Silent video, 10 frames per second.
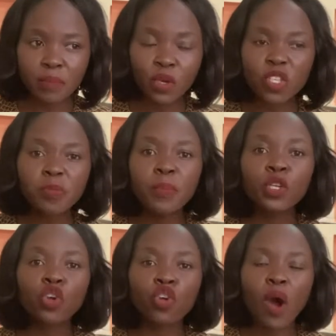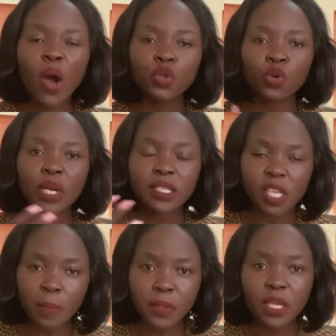because people don't know how to
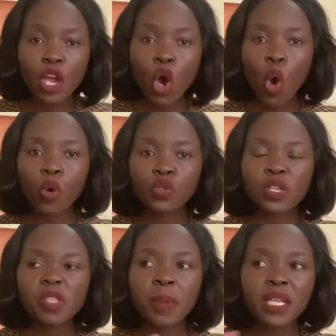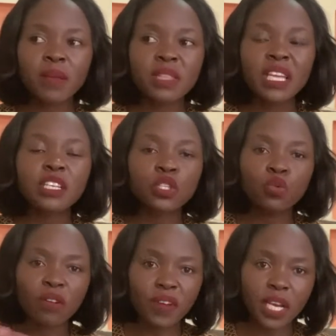accept or to respect something that is
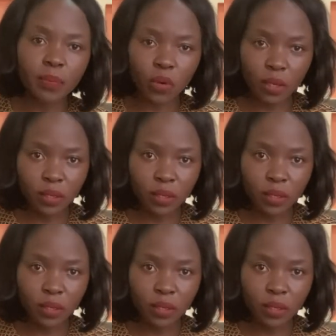too available.